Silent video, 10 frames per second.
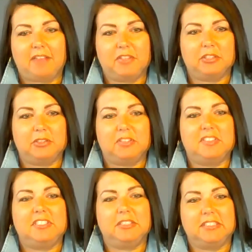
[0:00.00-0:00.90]
Those
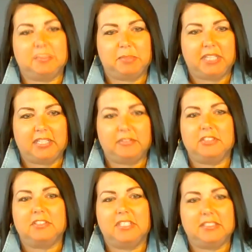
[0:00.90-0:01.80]
serious
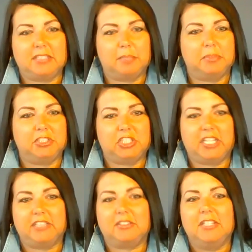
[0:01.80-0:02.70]
behaviors end up in
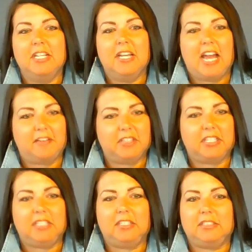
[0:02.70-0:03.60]
jail, have an
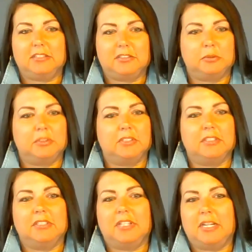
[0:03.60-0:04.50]
eating
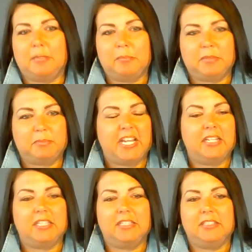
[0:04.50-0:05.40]
disorder,
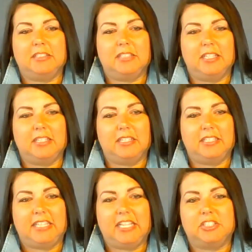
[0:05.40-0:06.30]
take in and
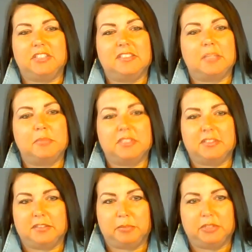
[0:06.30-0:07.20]
engage in
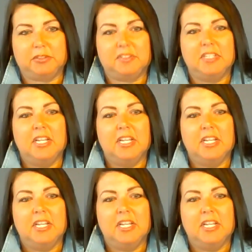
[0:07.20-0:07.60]
substance abuse.